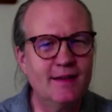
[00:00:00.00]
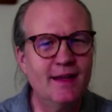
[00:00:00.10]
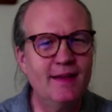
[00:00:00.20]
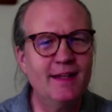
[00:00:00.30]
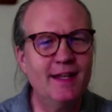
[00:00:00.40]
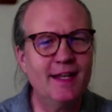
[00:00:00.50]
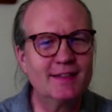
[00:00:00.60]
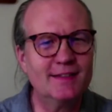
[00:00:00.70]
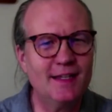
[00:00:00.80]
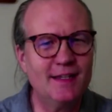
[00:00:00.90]
and the next
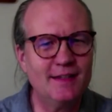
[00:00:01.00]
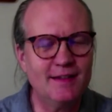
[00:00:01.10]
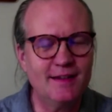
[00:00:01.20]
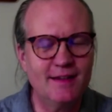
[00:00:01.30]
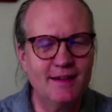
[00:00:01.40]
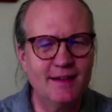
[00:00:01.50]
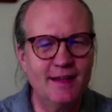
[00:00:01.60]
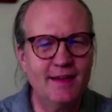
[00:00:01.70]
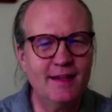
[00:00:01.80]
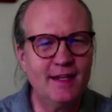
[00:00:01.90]
night,
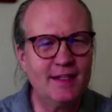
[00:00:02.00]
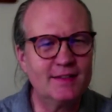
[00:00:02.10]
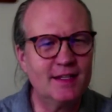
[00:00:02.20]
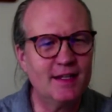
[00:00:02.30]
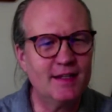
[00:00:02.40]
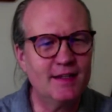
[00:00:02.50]
and the next night.